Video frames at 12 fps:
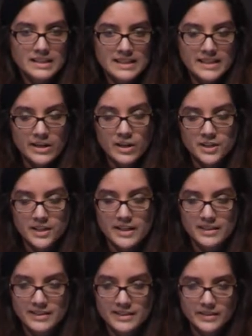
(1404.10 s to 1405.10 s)
scares
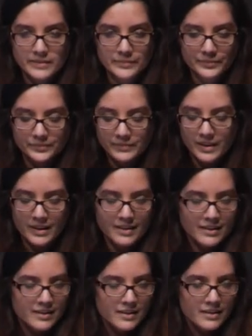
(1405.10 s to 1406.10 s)
us.
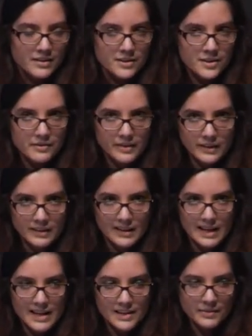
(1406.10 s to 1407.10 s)
So in
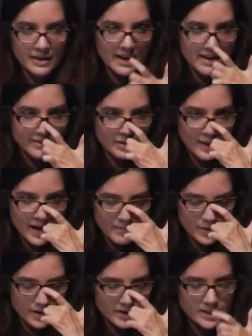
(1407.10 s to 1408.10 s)
class, we have our
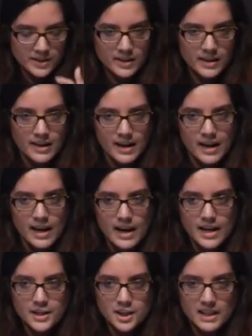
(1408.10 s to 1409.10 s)
papers,
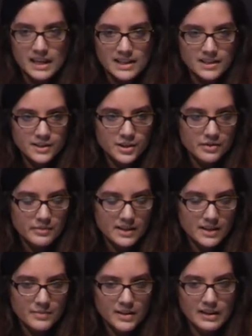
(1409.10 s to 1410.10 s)
and she asks us to read
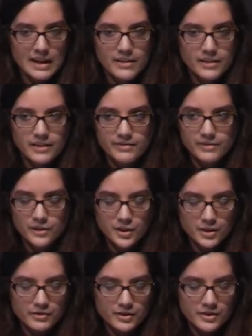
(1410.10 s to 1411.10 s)
them aloud, and the
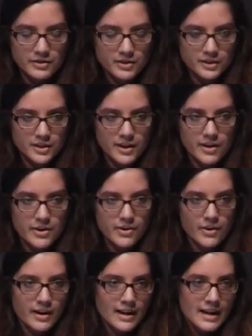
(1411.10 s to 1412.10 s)
first two students go,
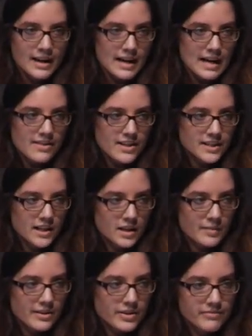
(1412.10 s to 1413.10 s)
and they talk
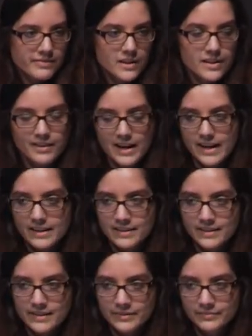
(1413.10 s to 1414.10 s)
about their fear of
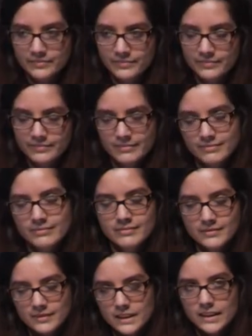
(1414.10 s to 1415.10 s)
heights.
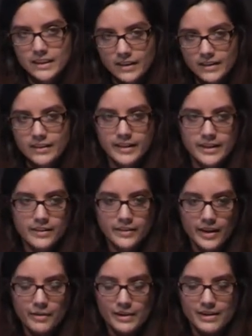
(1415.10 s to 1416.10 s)
All right,
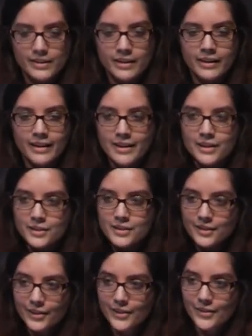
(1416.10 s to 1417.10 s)
okay, whatever.
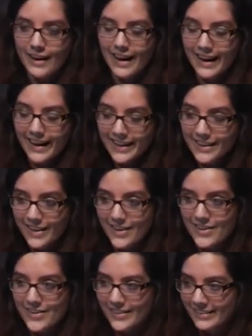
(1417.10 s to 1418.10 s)
So I
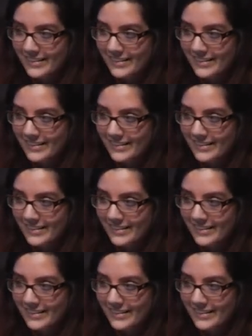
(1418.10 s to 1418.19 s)
go,